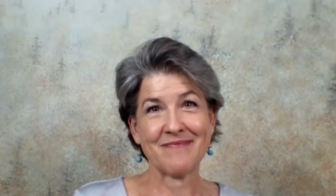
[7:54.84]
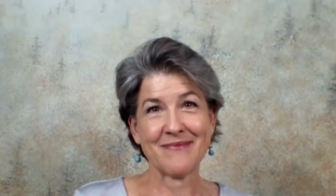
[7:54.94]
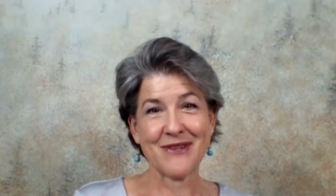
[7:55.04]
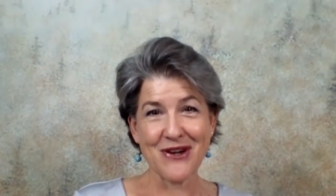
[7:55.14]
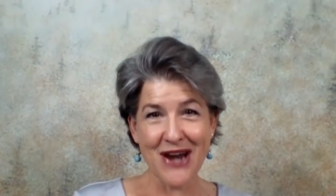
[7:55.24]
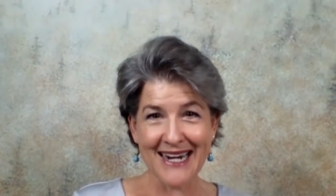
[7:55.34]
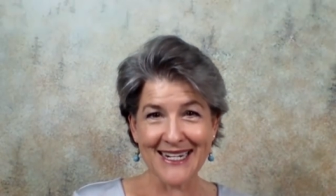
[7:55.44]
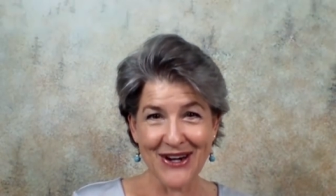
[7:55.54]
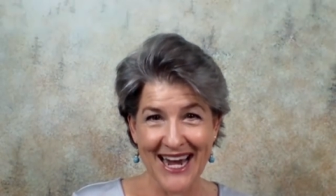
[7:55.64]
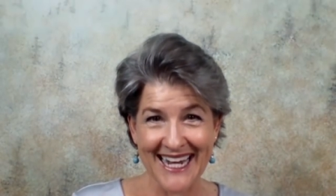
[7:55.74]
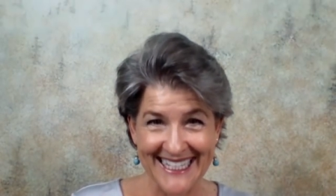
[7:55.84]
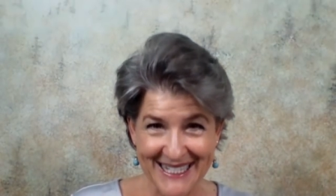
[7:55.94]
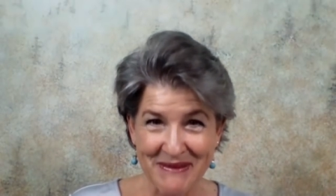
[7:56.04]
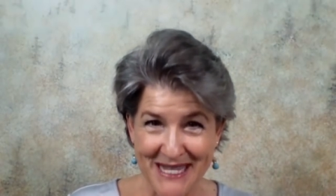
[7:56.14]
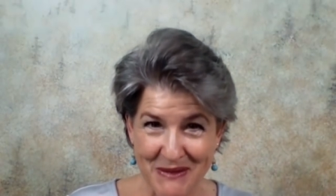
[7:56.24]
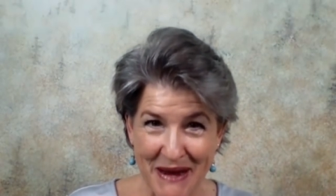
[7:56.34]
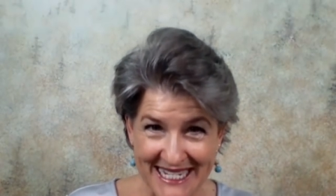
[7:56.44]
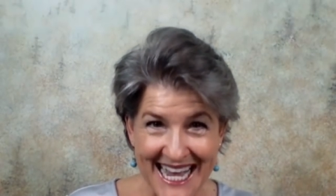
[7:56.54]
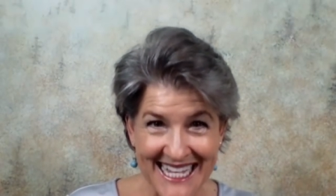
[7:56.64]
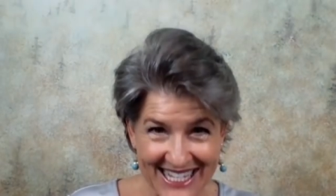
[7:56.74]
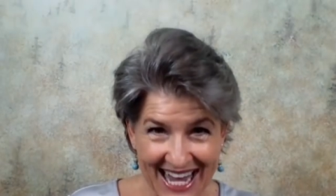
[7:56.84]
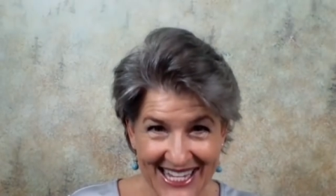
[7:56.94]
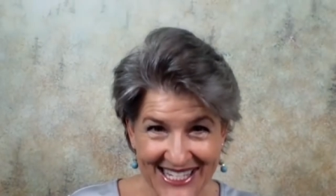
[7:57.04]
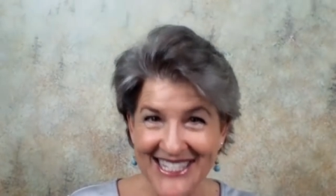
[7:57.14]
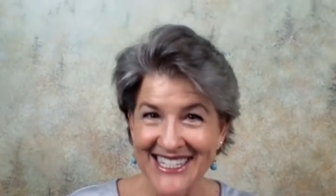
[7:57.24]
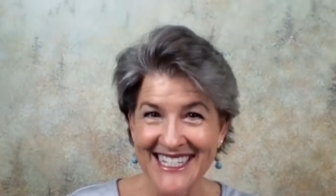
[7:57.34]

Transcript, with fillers: you're nodding your head. This makes sense, yes? Yeah, yeah,